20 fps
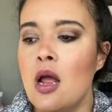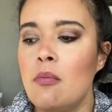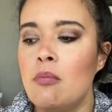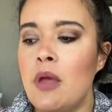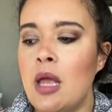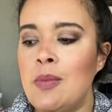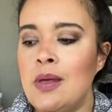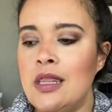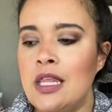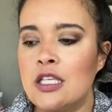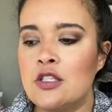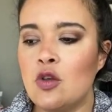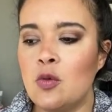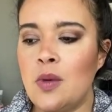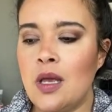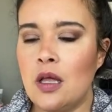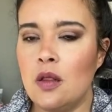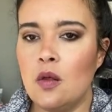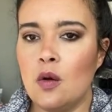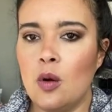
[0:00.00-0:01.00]
Maybe this would
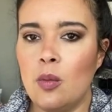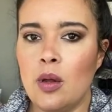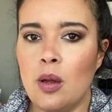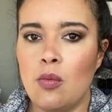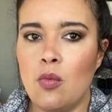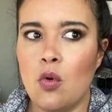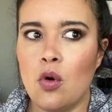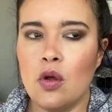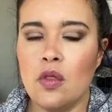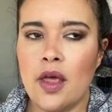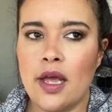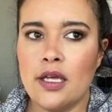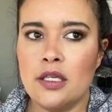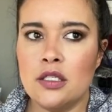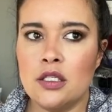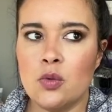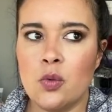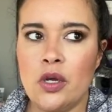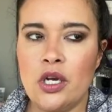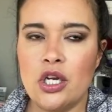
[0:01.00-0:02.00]
be a little bit more like
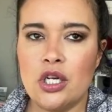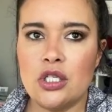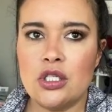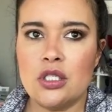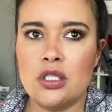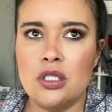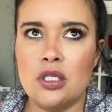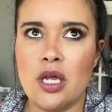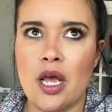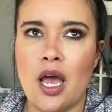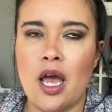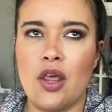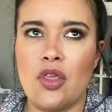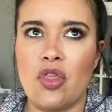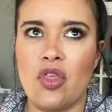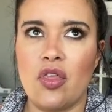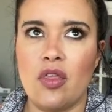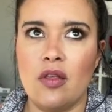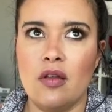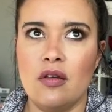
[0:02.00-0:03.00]
Swedish
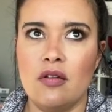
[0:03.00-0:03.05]
death